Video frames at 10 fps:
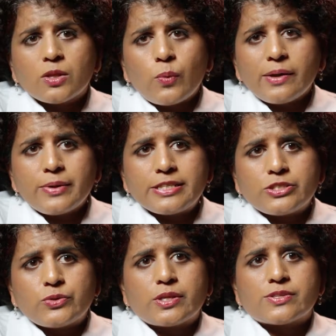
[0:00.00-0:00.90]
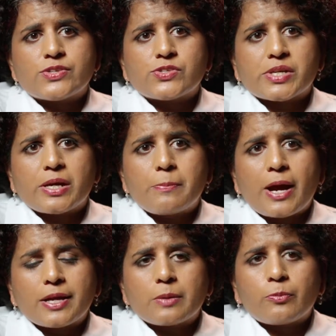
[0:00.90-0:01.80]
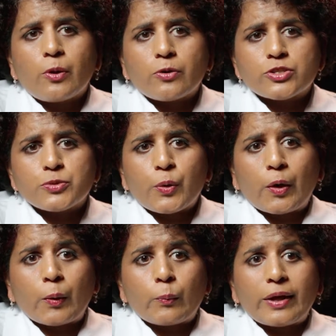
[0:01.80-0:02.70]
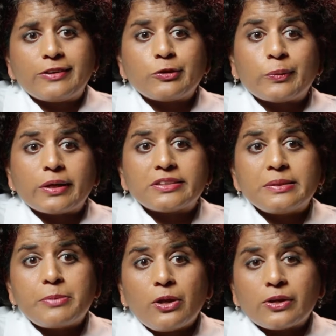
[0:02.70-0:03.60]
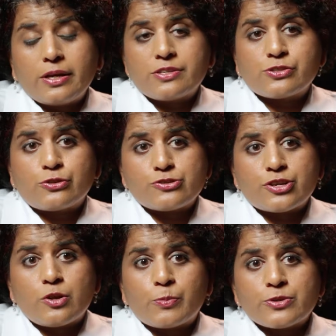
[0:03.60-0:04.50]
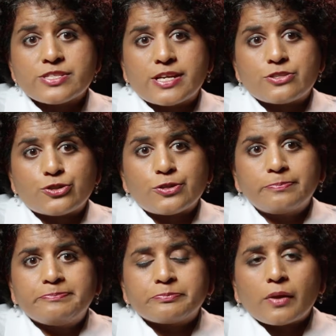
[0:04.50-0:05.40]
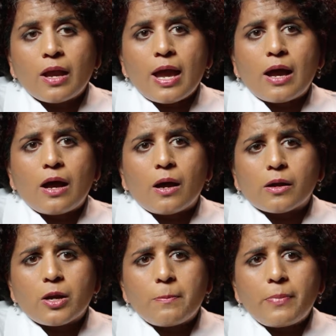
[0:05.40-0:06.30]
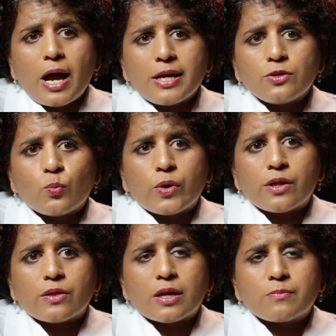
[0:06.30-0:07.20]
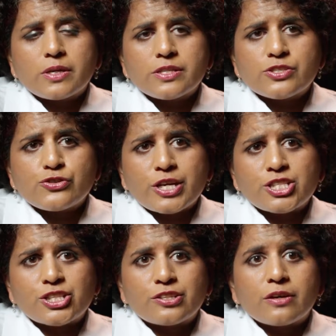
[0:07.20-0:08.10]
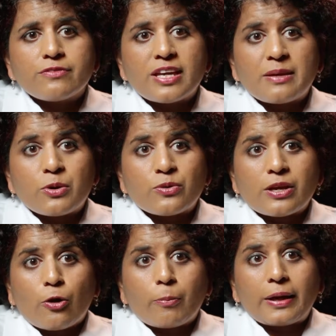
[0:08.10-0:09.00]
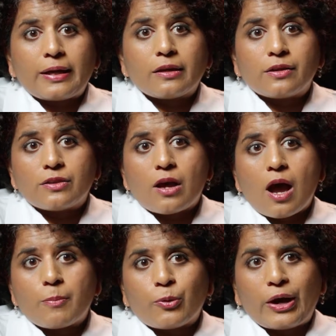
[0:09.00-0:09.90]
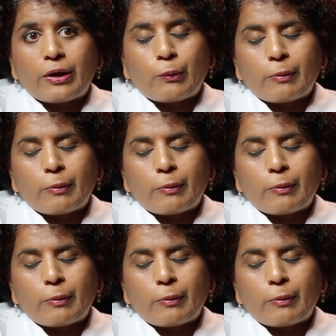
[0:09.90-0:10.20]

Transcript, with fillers: And the way we do this is a combined approach where we do a debulking surgical procedure uh, combined with administration of chemotherapy in the operating